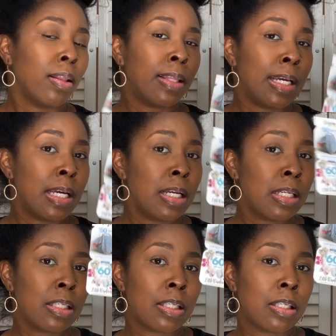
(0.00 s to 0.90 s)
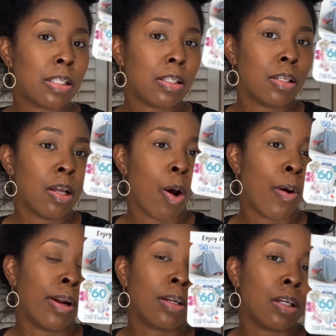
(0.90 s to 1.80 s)
these
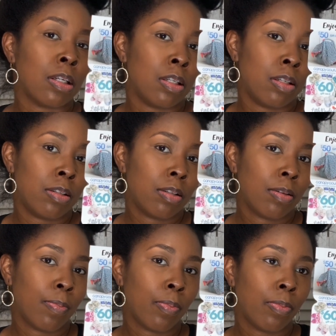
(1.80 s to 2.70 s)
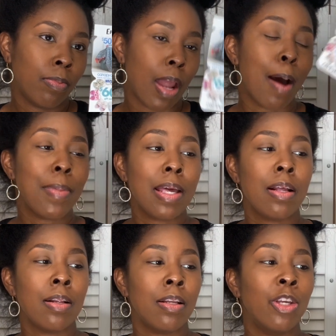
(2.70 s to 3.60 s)
aren't good. I
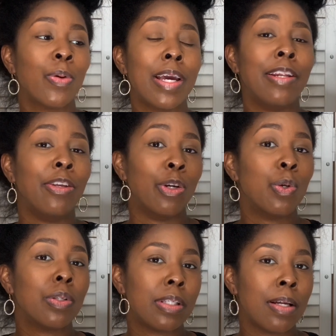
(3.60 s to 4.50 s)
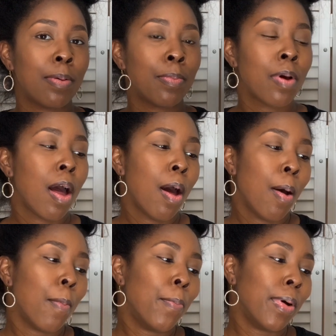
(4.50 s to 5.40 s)
mean, you can use them,
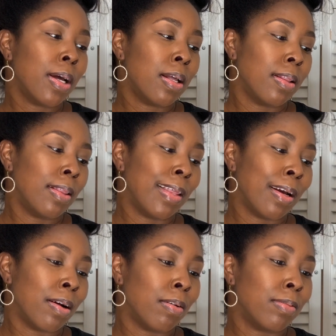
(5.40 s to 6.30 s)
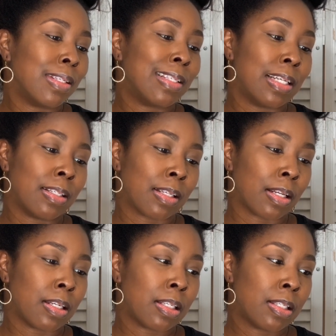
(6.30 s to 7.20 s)
but they're
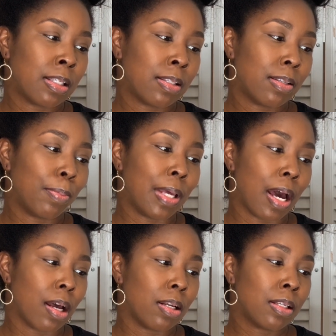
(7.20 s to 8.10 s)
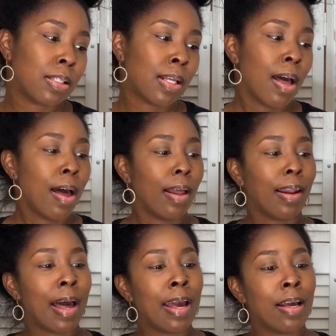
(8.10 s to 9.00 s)
senseless, to be honest.
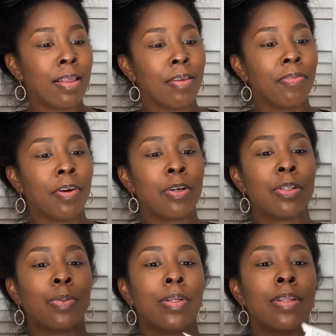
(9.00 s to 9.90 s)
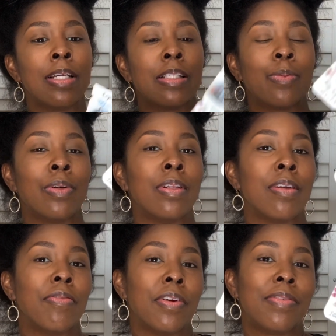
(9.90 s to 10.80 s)
Like the first one, this one, the
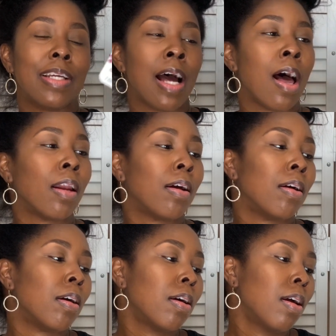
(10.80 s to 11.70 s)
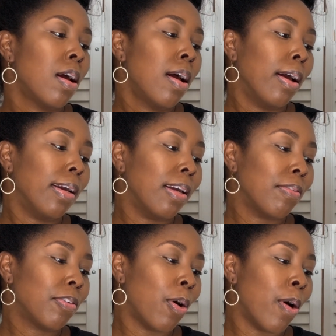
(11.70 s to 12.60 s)
$50
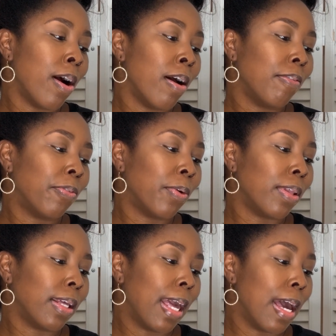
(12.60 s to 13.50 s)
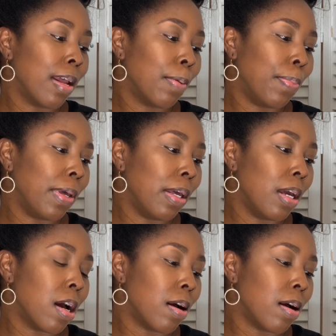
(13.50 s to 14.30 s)
gift card for the canopy.